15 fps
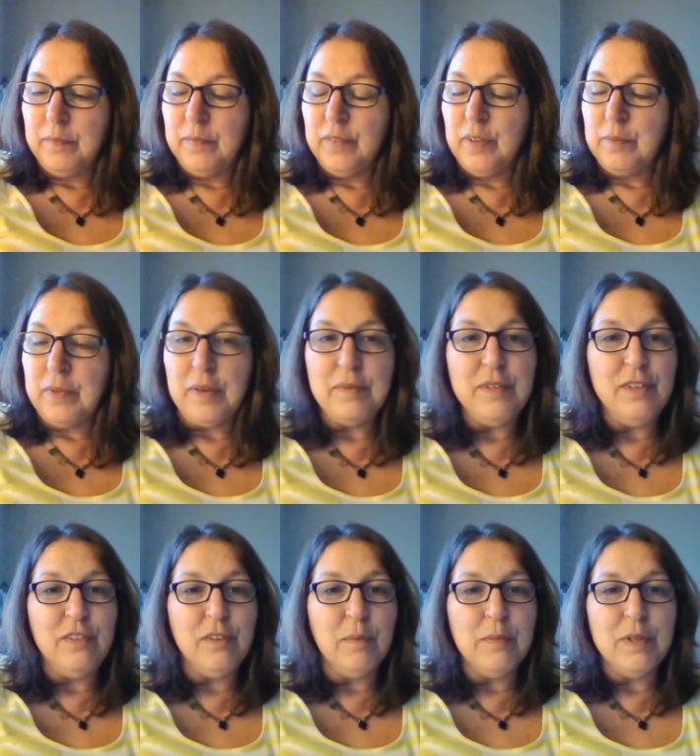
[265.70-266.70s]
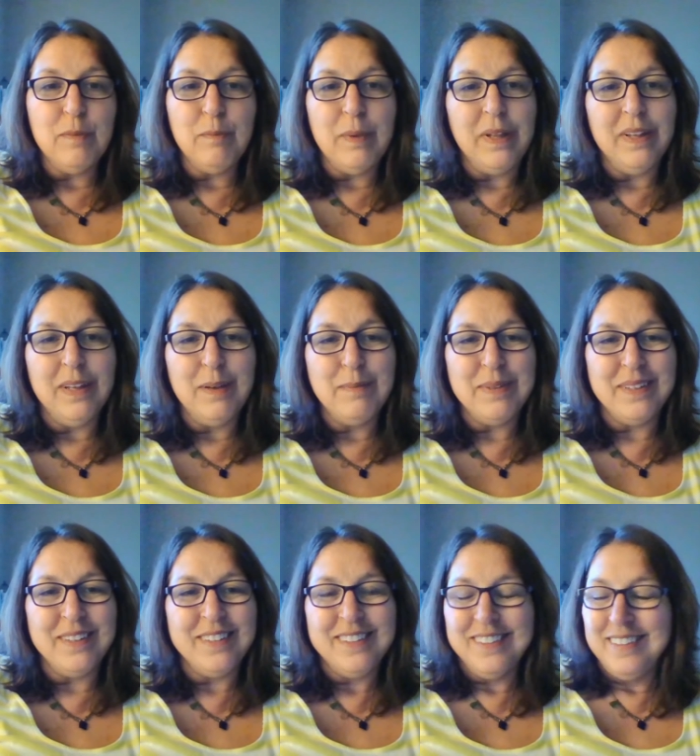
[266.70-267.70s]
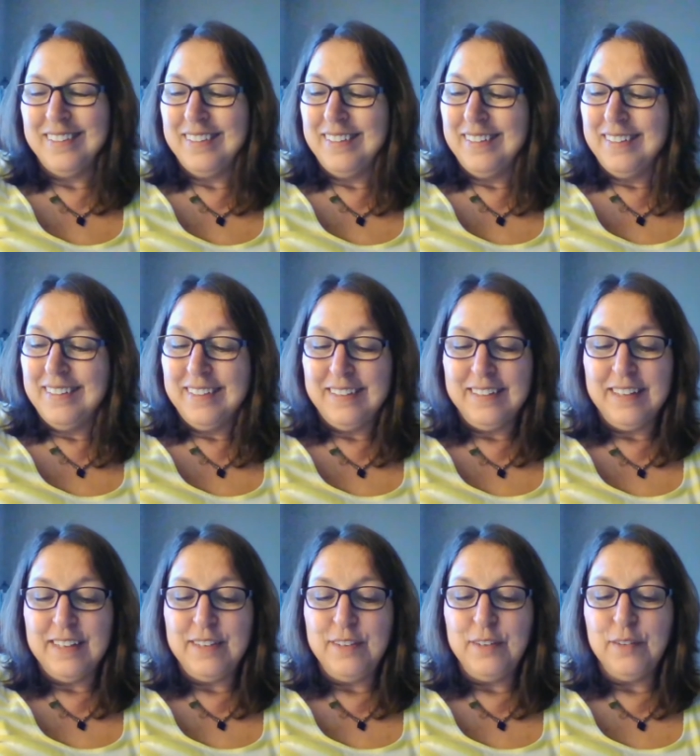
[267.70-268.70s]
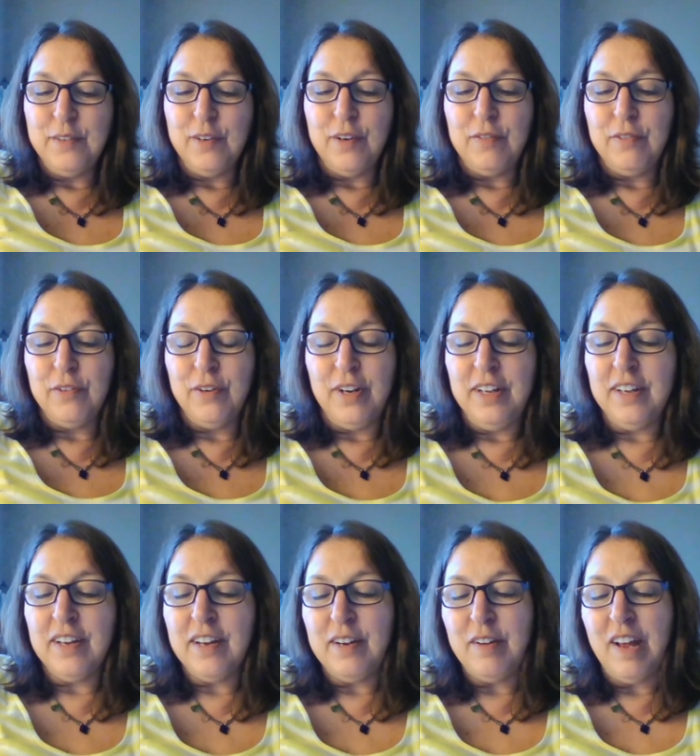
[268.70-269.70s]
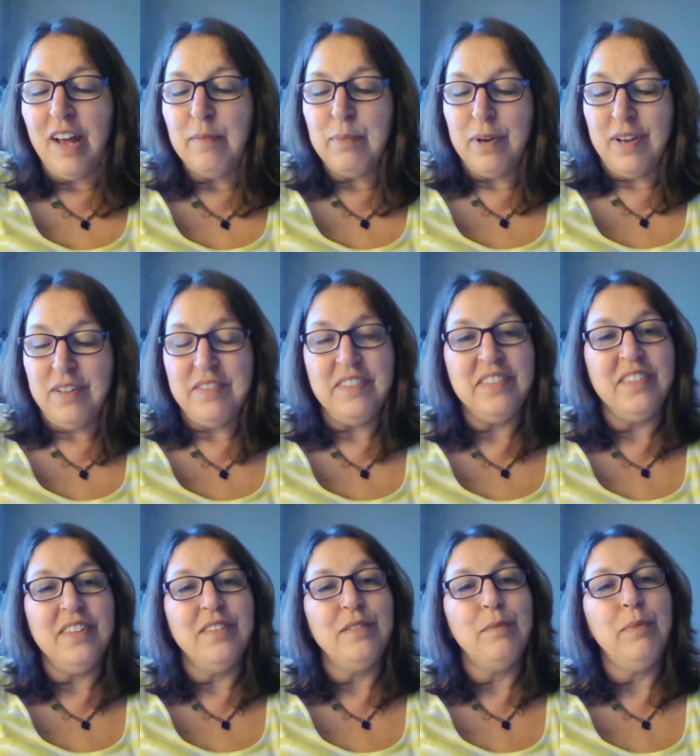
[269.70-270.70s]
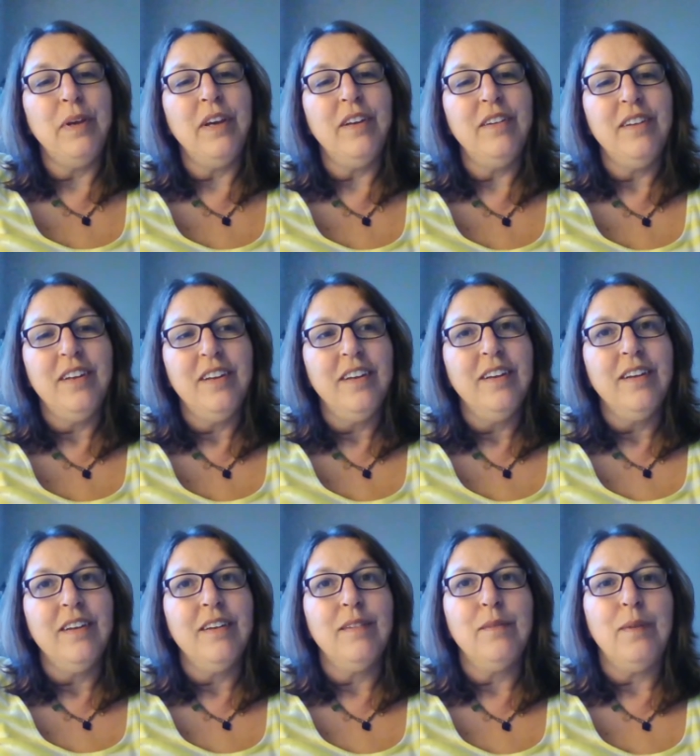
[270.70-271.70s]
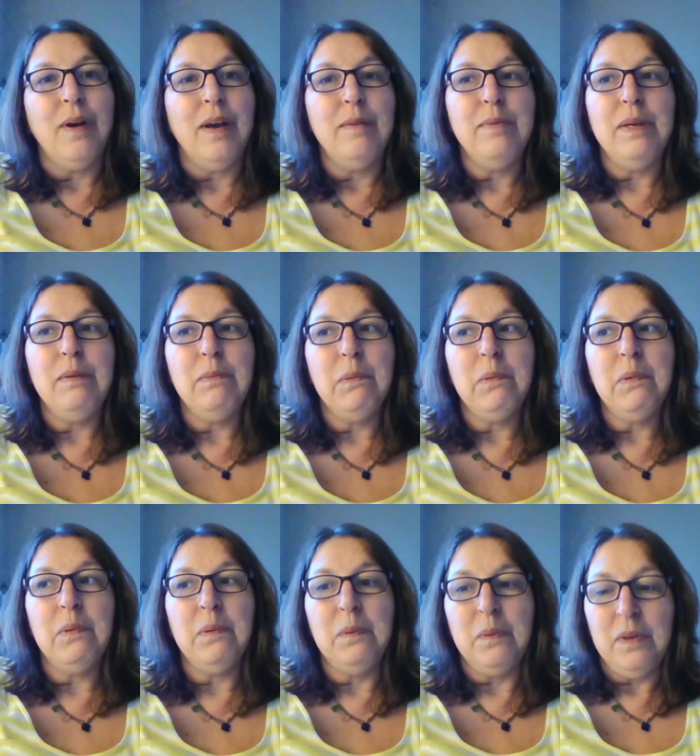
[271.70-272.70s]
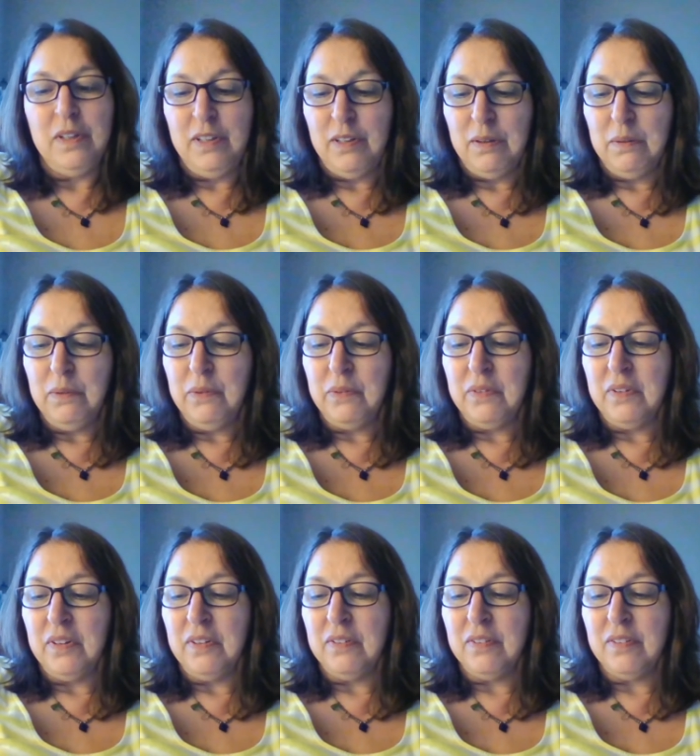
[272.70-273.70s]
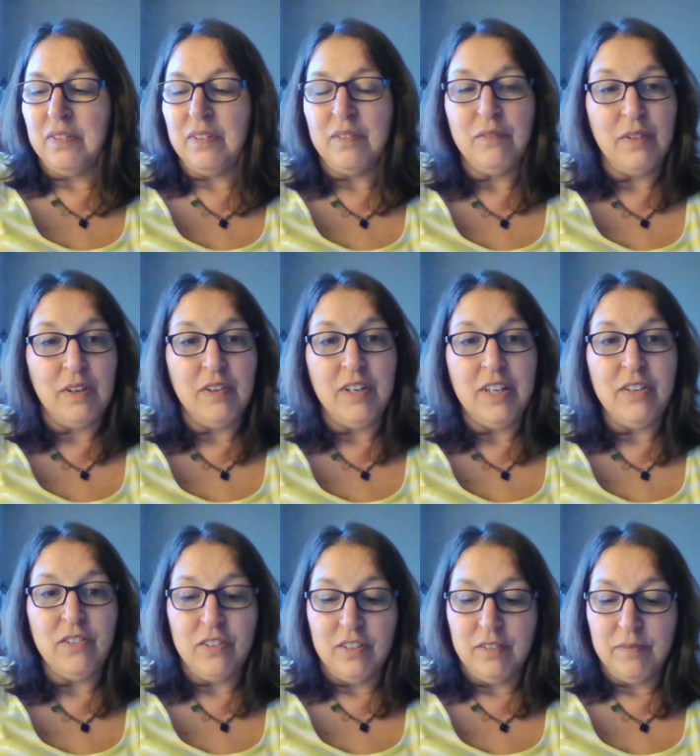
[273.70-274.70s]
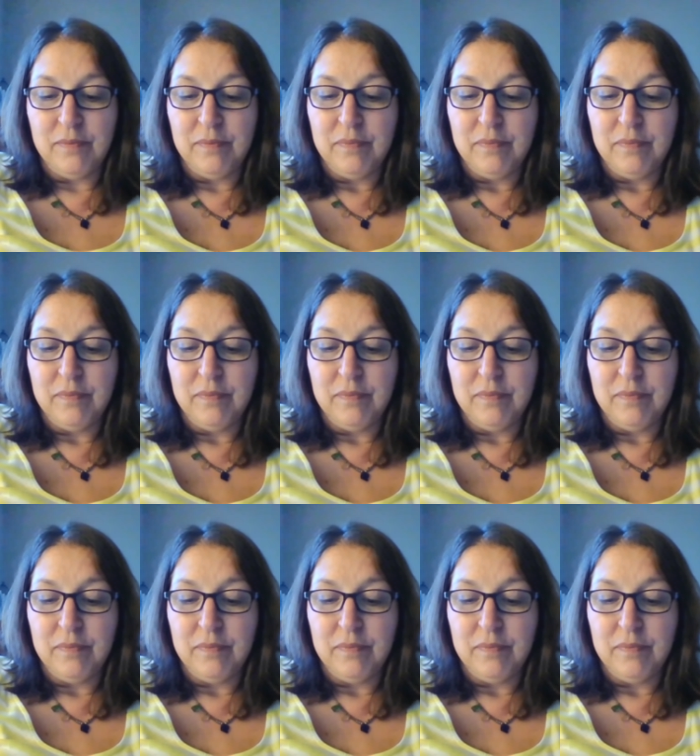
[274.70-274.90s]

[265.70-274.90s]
Sometimes he jumps in my lap. Can you offer any kind of hypothesis about why people use this variation?